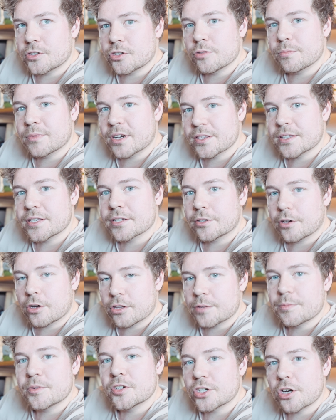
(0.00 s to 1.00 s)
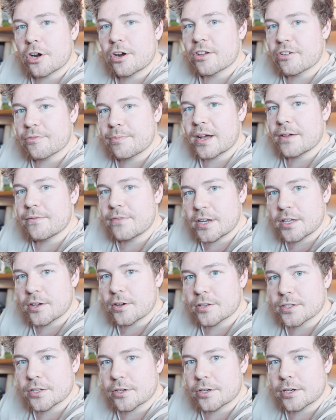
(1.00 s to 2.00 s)
two months ago, the majority of my
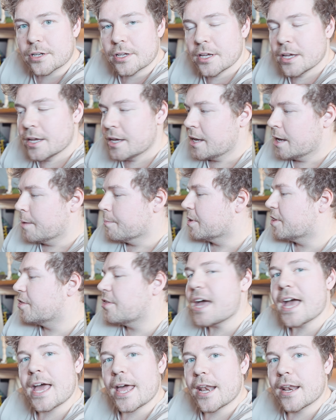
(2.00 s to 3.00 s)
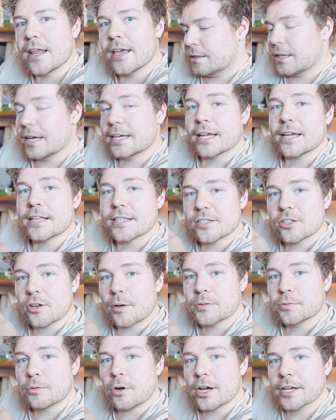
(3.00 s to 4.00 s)
videos on. But then, like, it
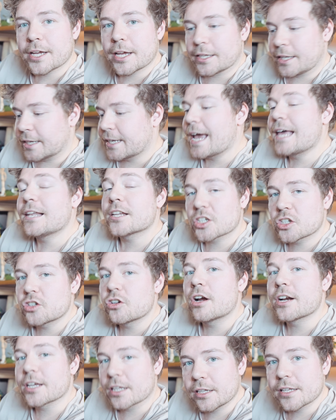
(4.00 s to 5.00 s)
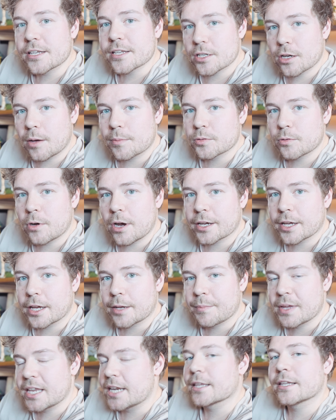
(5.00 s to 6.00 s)
stopped working, like electronically stopped
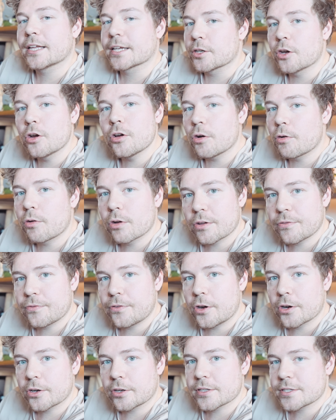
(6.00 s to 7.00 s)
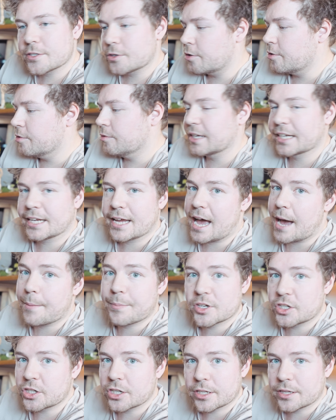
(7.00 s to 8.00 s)
working, meaning like no autofocus, no like
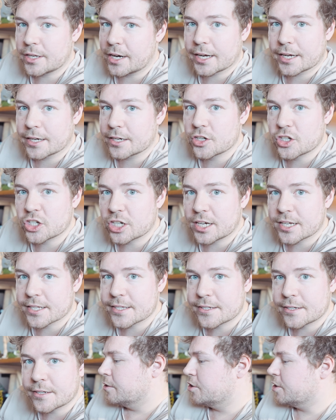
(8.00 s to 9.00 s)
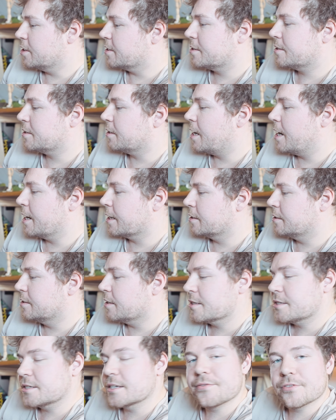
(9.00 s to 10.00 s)
aperture that I can adjust, just like
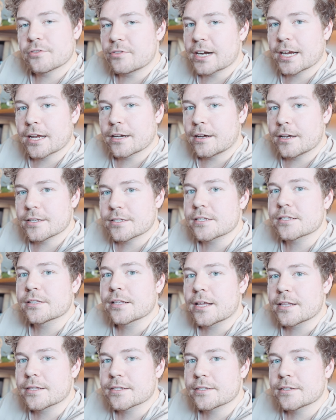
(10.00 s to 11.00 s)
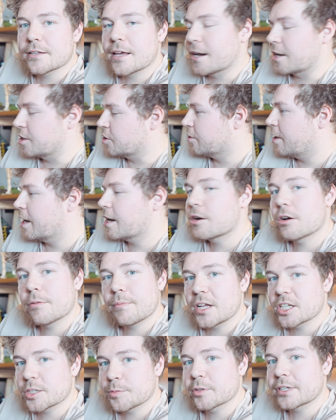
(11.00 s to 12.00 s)
doesn't even recognize this lens. And I tried it on
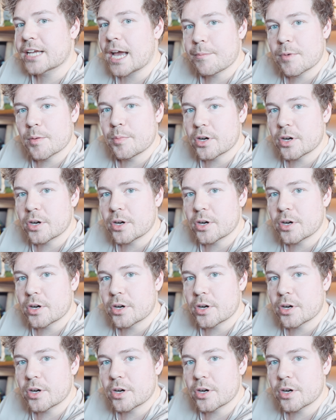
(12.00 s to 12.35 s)
multiple camera